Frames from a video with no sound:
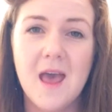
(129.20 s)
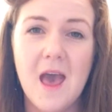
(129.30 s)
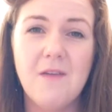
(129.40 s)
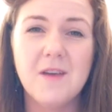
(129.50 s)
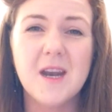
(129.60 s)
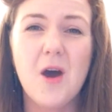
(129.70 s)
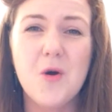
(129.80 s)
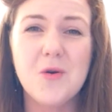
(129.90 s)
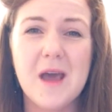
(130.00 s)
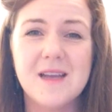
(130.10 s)
Having an
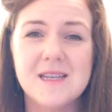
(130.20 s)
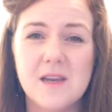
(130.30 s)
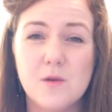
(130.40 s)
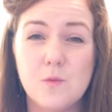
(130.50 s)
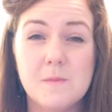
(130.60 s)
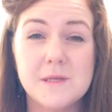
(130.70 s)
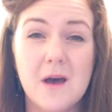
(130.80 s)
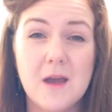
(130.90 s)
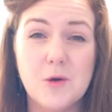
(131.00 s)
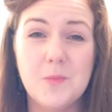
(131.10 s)
old, outdated
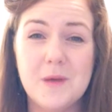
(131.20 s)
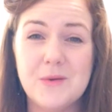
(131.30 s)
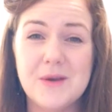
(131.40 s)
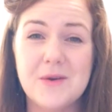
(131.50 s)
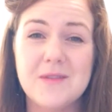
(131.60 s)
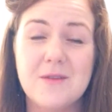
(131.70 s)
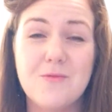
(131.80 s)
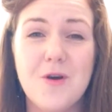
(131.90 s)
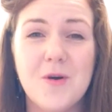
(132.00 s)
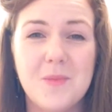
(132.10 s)
website or building on the
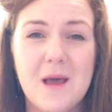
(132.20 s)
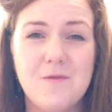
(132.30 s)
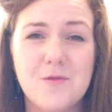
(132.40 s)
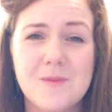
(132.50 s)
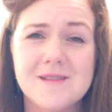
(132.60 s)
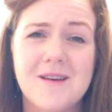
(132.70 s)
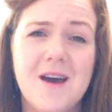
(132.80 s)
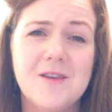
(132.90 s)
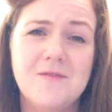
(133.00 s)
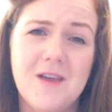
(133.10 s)
wrong platform is
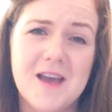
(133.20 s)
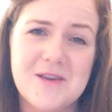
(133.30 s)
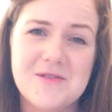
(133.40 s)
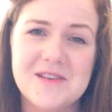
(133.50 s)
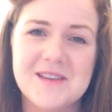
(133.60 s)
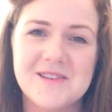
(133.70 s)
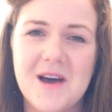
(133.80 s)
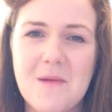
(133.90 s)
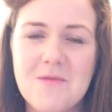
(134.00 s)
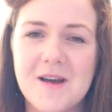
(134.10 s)
kind of like using a
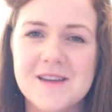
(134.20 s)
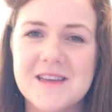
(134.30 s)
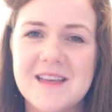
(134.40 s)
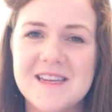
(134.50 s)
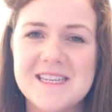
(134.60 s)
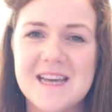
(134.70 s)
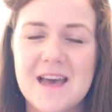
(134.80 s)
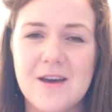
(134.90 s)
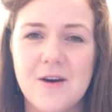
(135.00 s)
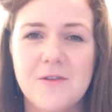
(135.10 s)
typewriter in a
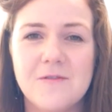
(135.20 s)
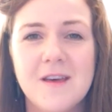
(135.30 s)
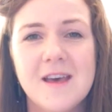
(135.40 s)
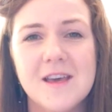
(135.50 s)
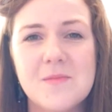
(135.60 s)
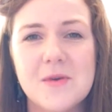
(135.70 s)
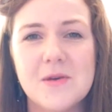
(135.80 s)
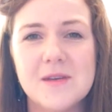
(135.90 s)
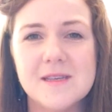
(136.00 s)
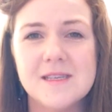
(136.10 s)
day of
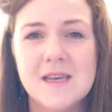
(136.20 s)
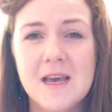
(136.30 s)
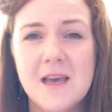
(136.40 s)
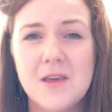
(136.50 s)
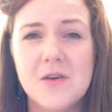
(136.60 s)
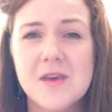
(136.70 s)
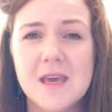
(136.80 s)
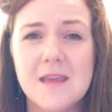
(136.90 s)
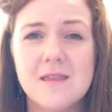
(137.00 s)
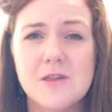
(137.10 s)
computers. You can
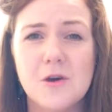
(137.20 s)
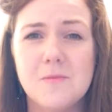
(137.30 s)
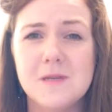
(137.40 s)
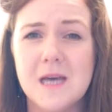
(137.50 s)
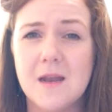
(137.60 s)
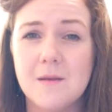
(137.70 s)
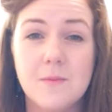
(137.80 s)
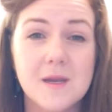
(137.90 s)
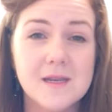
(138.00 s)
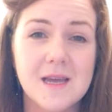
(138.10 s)
get the job done,
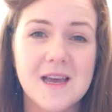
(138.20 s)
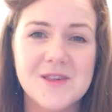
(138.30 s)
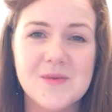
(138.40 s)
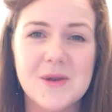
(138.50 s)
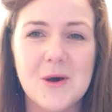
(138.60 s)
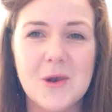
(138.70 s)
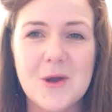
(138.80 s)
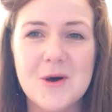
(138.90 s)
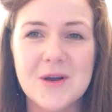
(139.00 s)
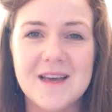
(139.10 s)
but it takes you a lot
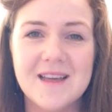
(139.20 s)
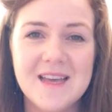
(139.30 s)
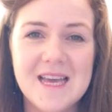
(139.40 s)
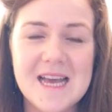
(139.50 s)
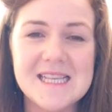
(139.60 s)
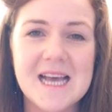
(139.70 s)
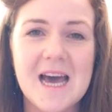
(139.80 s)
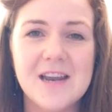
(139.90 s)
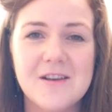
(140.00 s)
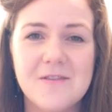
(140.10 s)
longer, it's
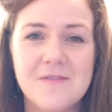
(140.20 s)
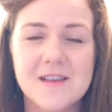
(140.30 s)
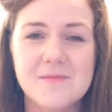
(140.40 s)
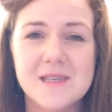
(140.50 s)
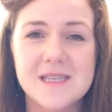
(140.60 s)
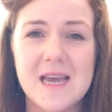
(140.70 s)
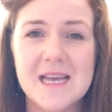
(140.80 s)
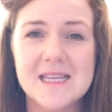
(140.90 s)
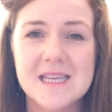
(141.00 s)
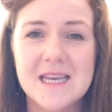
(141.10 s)
harder to fix
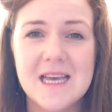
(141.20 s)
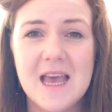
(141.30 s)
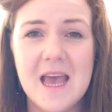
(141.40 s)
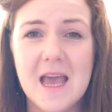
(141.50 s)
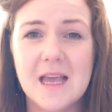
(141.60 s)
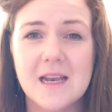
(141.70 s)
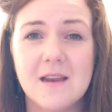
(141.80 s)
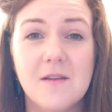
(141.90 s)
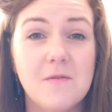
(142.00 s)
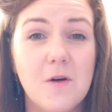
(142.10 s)
mistakes, and
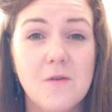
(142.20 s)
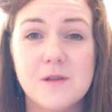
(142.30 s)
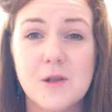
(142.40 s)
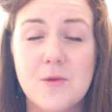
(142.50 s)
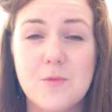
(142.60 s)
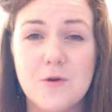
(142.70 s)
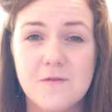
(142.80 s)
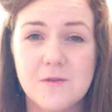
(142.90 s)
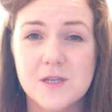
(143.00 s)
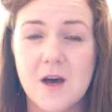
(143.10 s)
involves a lot more
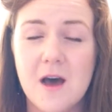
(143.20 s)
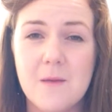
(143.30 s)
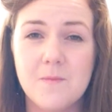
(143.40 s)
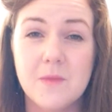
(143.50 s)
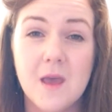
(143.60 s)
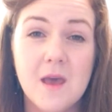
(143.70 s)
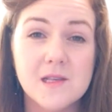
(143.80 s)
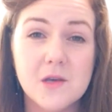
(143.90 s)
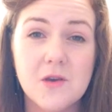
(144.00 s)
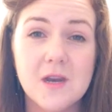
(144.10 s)
of your time.
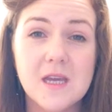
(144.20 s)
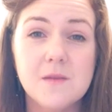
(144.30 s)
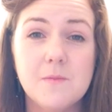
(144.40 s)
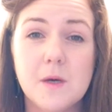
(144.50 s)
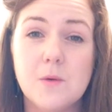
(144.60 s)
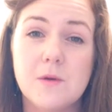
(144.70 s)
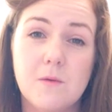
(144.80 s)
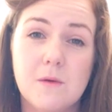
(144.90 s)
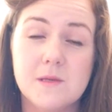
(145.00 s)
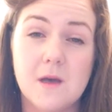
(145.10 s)
So you need to build a
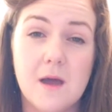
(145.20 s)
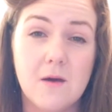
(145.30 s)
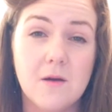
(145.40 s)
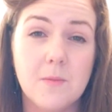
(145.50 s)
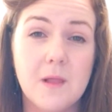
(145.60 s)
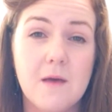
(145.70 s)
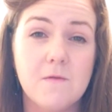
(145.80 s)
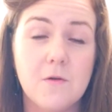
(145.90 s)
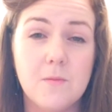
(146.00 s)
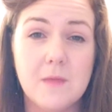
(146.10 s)
website on a
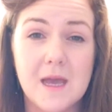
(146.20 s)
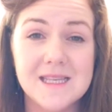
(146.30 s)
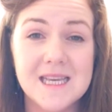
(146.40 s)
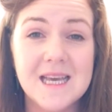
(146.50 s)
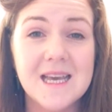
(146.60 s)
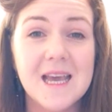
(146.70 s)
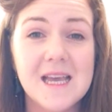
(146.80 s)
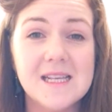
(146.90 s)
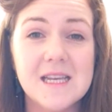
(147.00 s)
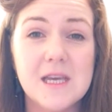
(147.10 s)
platform that's
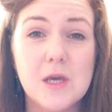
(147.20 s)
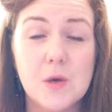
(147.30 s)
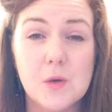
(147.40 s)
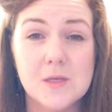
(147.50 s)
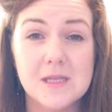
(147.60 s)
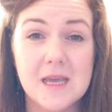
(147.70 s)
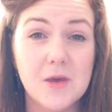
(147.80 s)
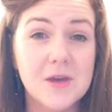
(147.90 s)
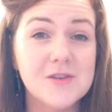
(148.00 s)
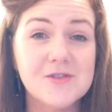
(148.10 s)
easy to use, that
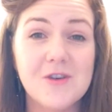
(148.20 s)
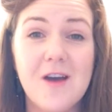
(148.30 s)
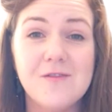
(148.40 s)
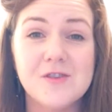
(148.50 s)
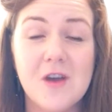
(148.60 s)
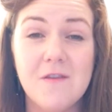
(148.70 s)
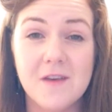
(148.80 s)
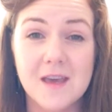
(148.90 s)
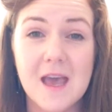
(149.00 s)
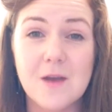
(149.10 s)
you can drive
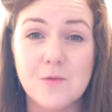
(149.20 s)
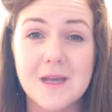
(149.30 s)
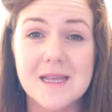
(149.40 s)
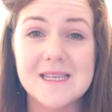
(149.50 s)
traffic and really